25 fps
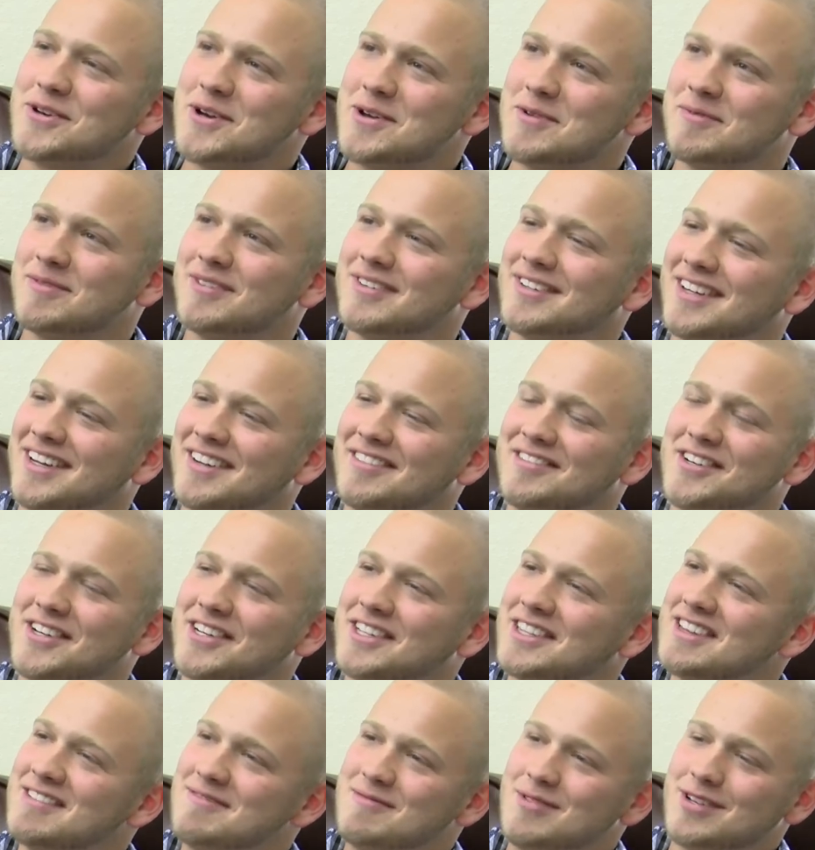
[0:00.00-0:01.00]
diploma in
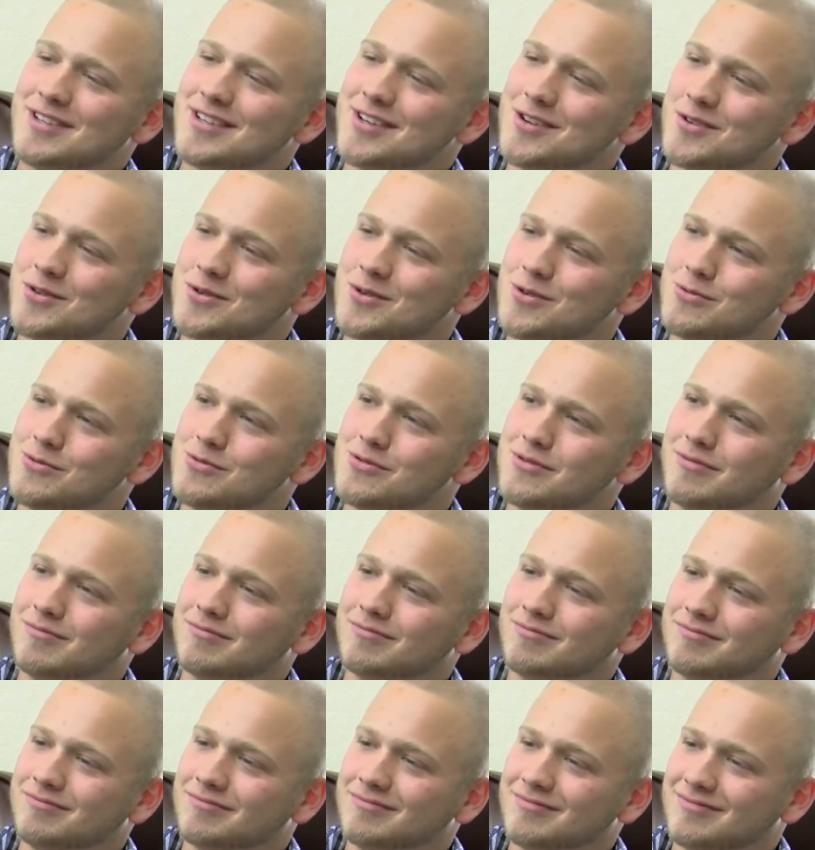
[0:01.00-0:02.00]
just a few short
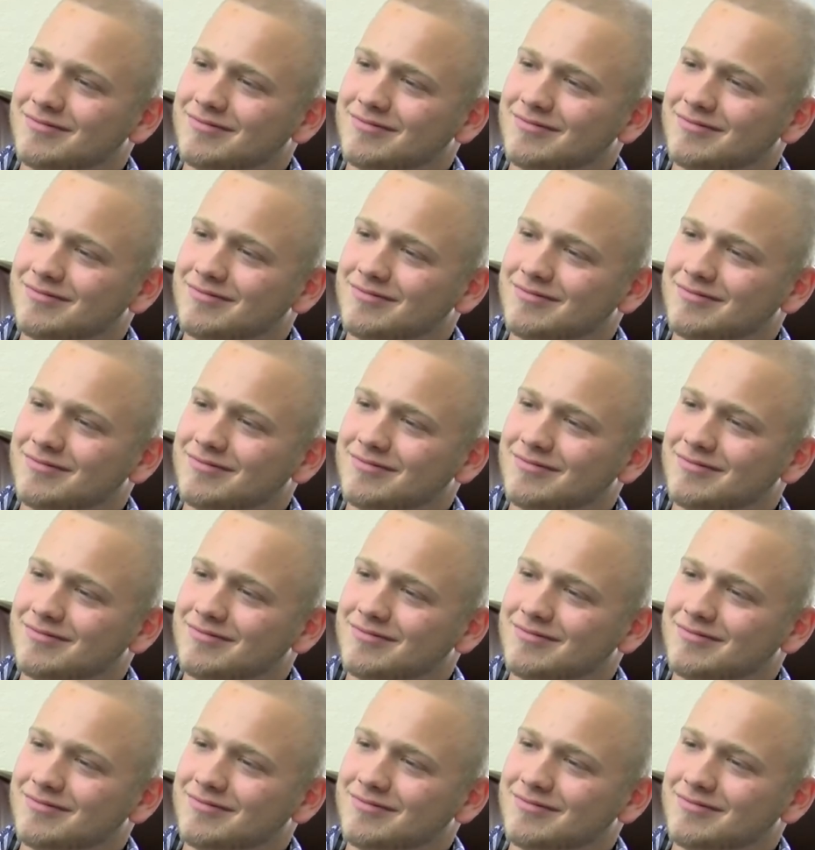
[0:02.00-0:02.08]
weeks.